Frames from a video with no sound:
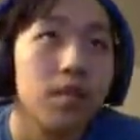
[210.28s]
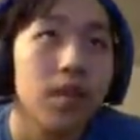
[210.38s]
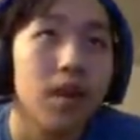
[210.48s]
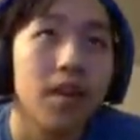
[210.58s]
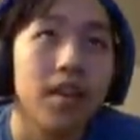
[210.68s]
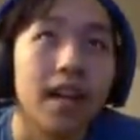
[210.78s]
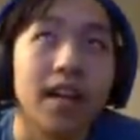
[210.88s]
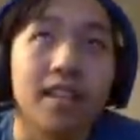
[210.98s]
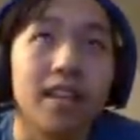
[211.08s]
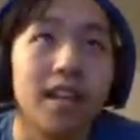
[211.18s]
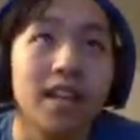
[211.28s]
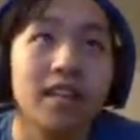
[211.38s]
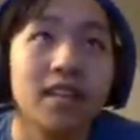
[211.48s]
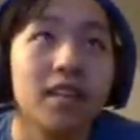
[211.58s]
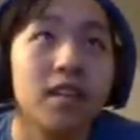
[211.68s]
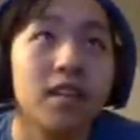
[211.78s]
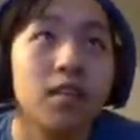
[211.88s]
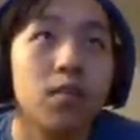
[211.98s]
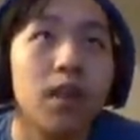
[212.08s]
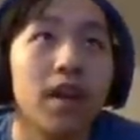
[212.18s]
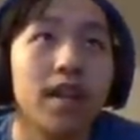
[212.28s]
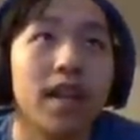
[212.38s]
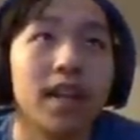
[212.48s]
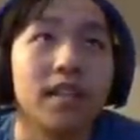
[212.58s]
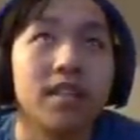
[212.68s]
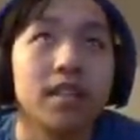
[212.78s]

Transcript: Where are you guys, huh? Where are you guys?